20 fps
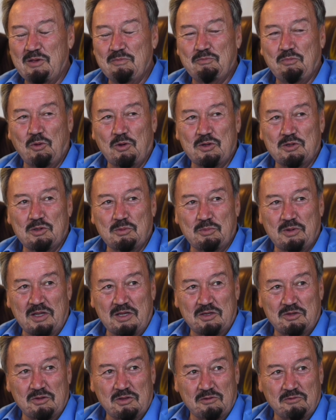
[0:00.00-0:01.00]
important to
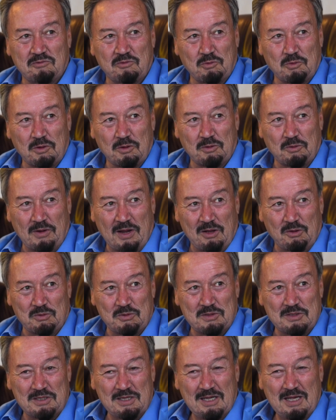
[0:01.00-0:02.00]
bring to the foreground.